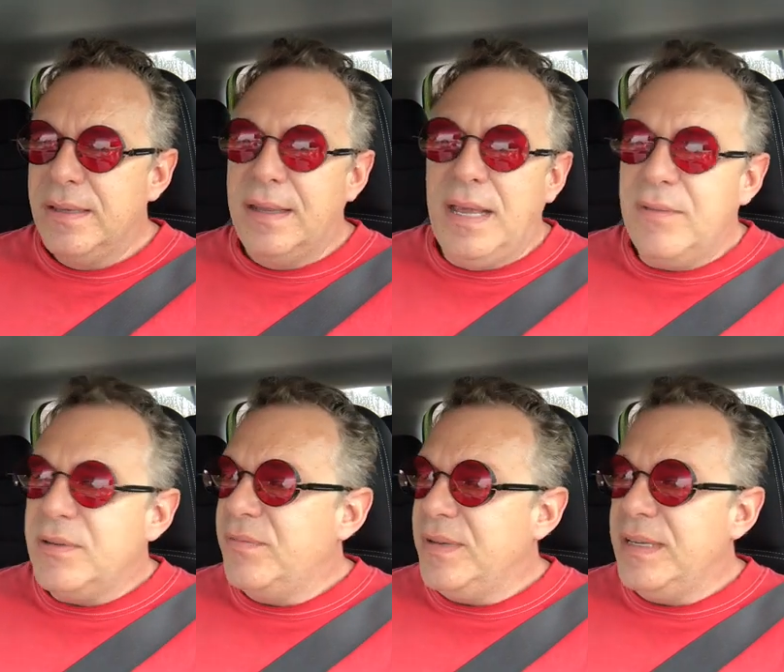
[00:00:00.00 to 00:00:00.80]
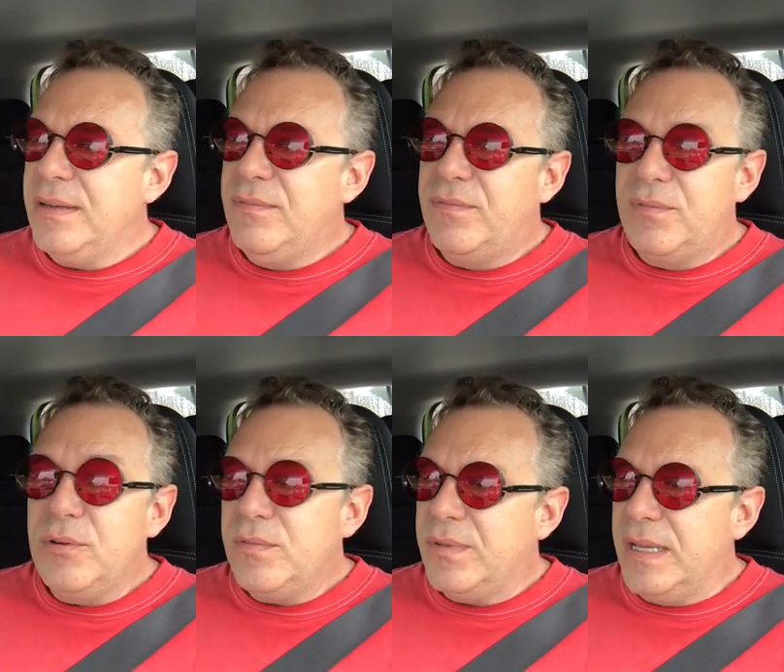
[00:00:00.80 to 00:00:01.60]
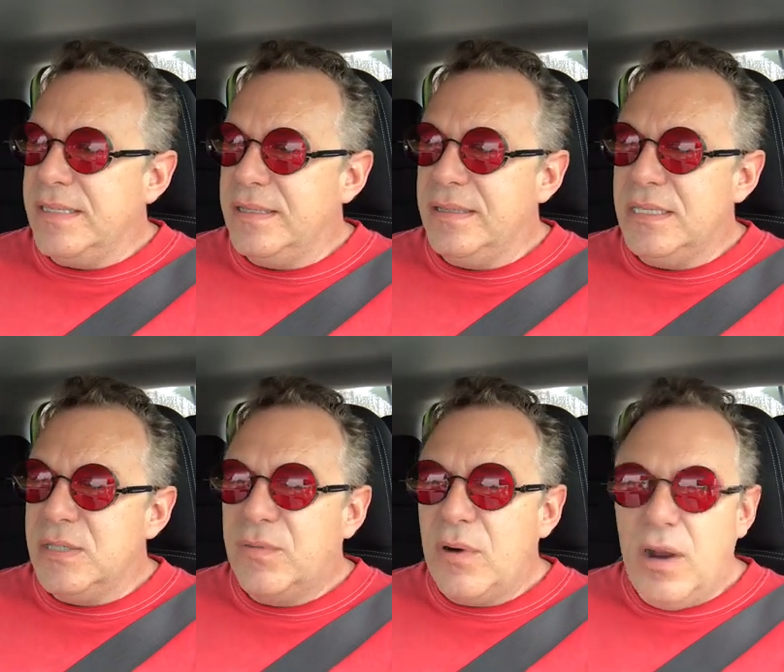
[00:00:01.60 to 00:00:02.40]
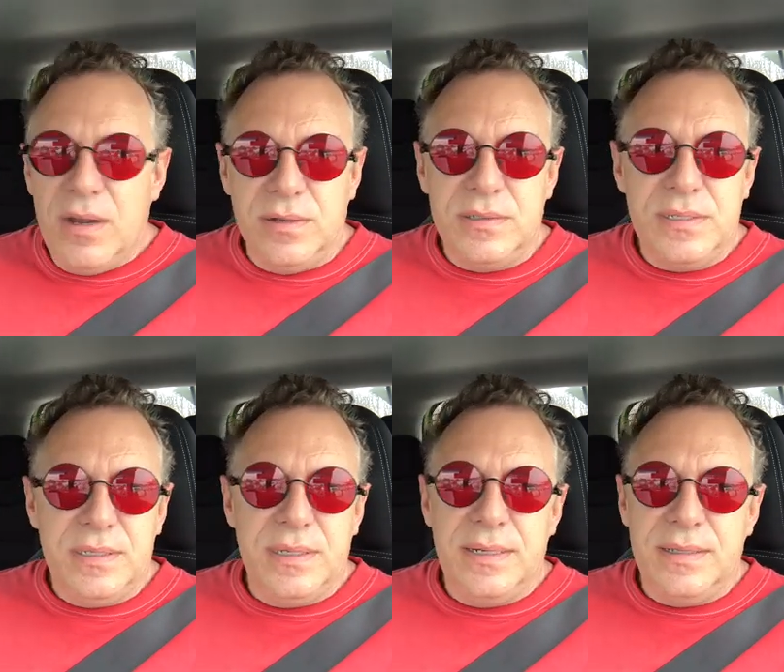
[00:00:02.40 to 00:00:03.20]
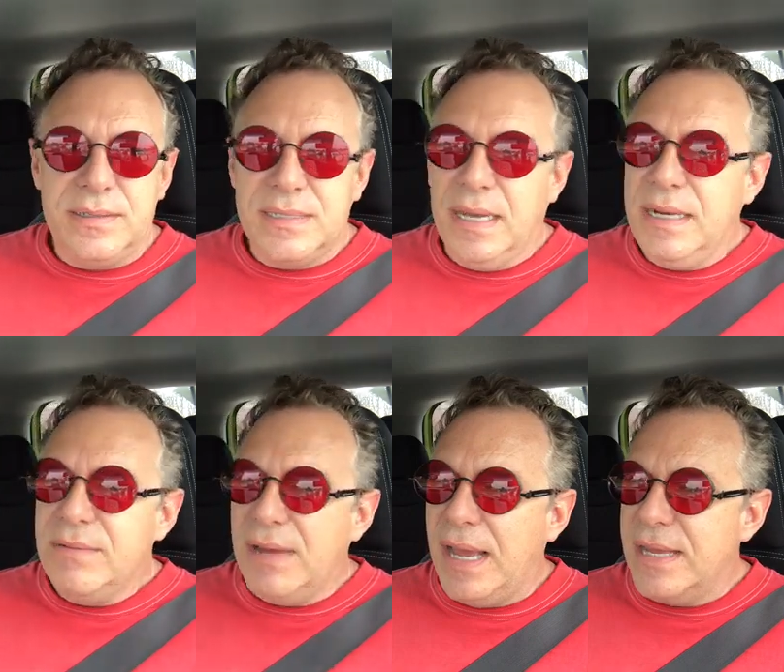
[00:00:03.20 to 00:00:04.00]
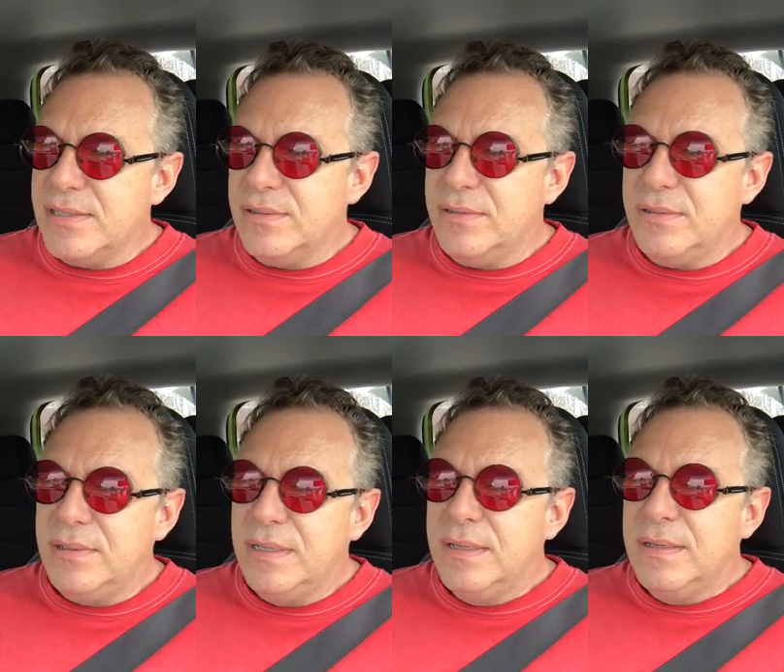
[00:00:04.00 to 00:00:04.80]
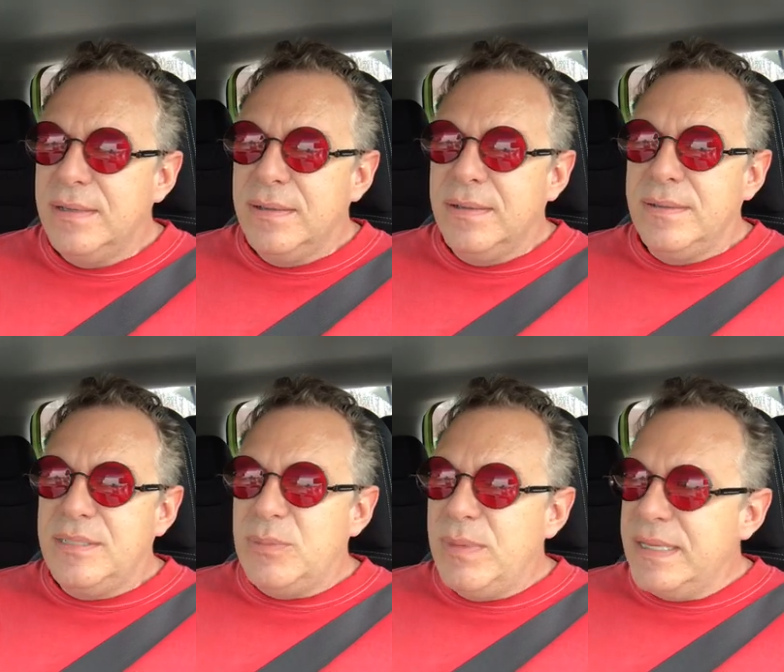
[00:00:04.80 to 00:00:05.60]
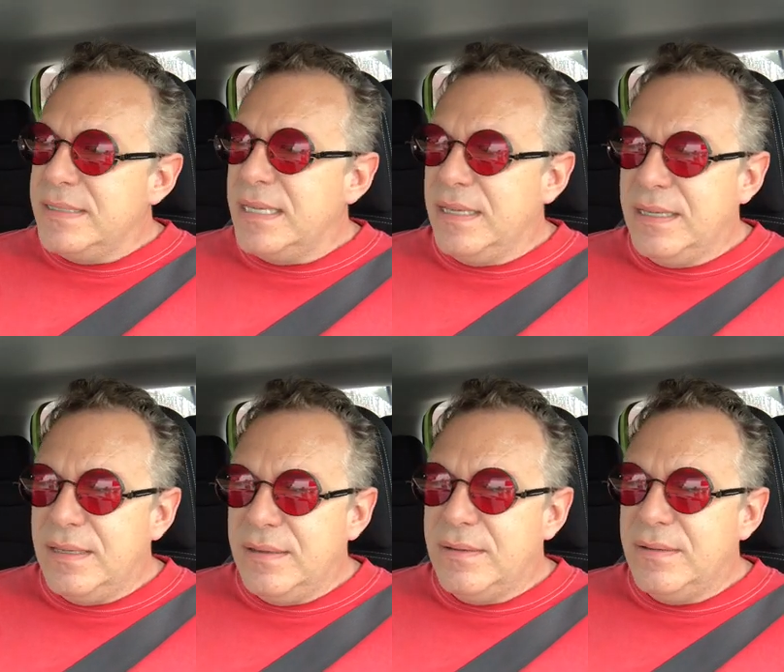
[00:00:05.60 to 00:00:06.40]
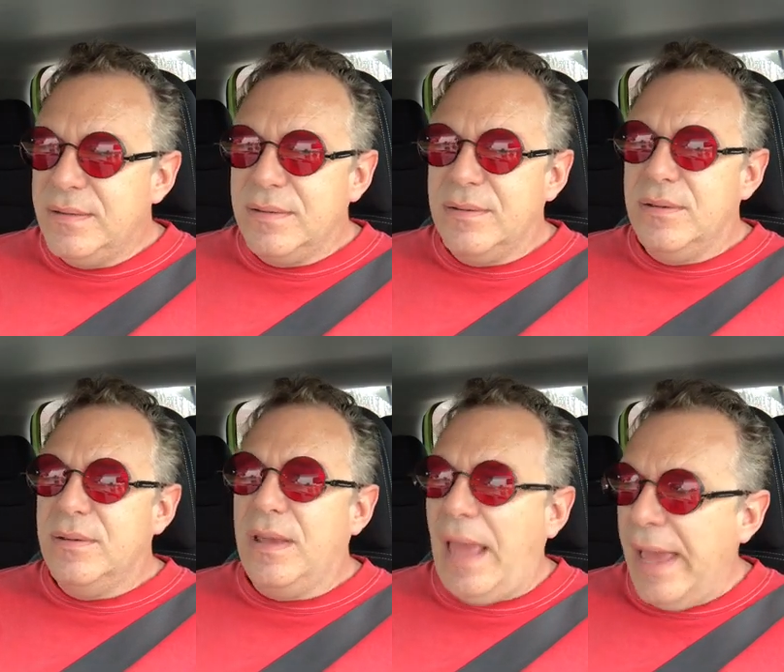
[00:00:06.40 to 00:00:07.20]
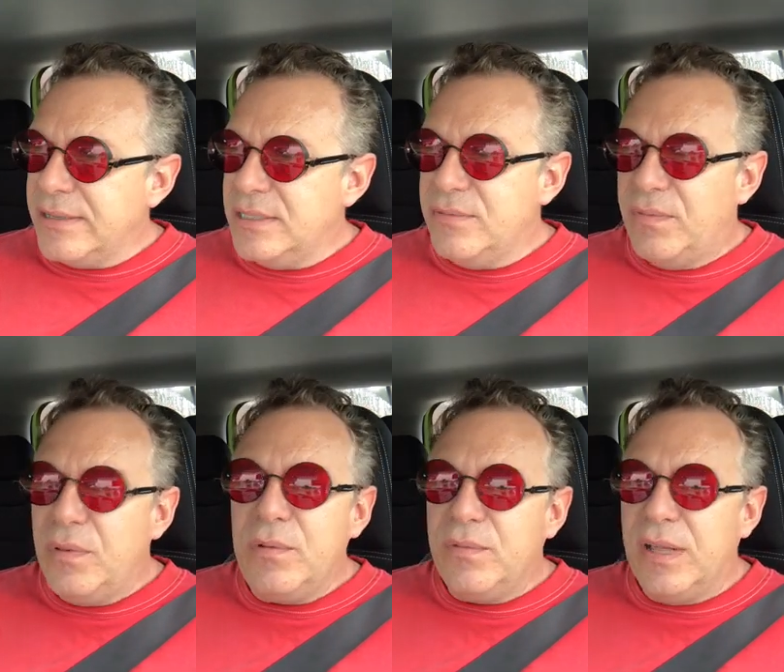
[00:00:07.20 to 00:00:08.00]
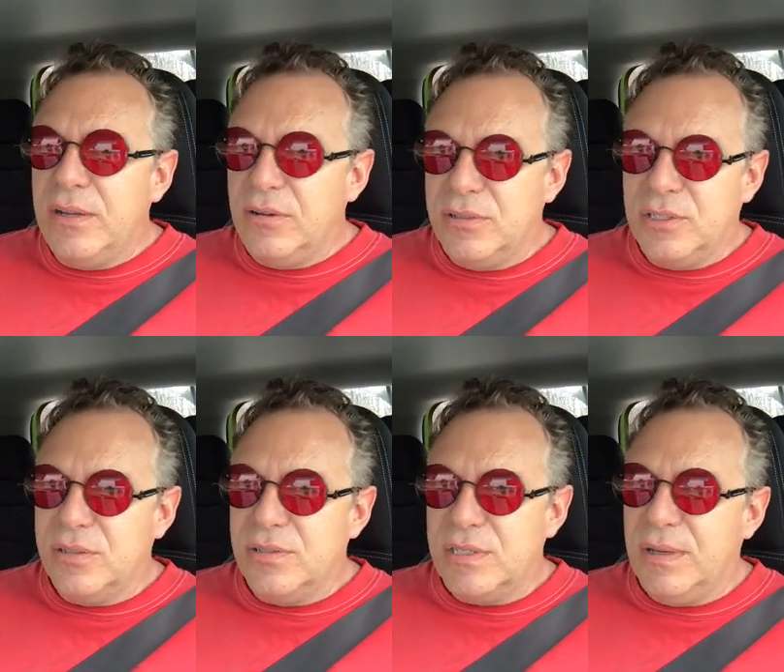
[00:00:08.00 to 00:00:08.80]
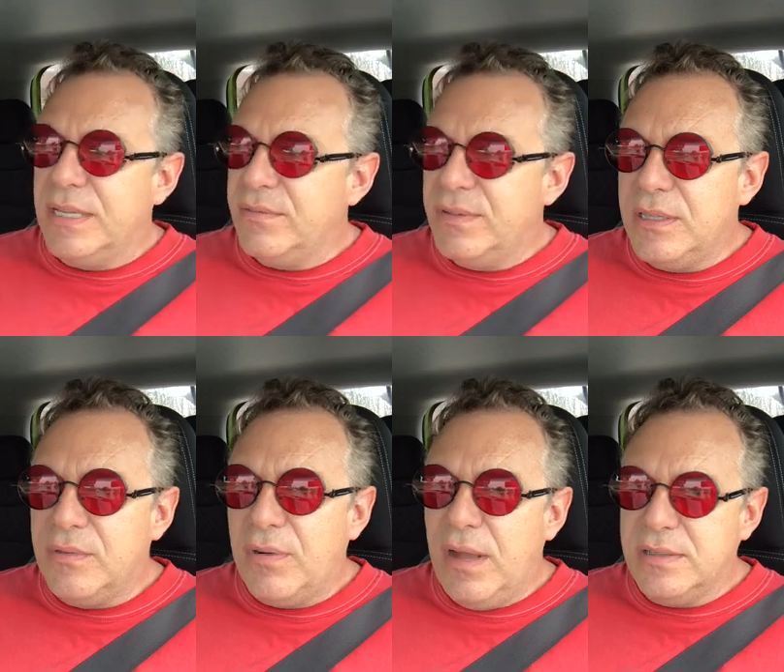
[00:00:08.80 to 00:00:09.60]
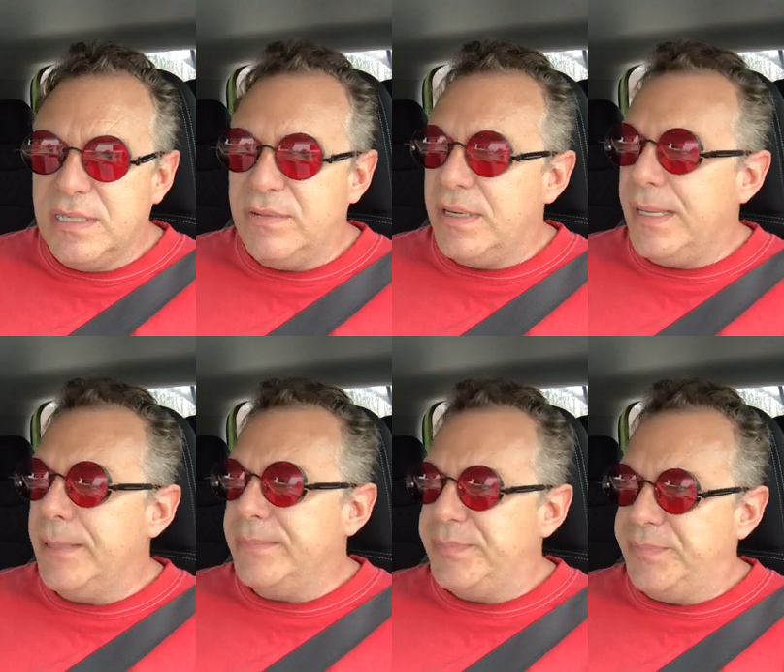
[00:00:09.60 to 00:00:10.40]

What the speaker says: And I have to feed fruit flies to these frogs. And it's kind of a hassle to maintain active fruit fly cultures so I can feed the frogs every day.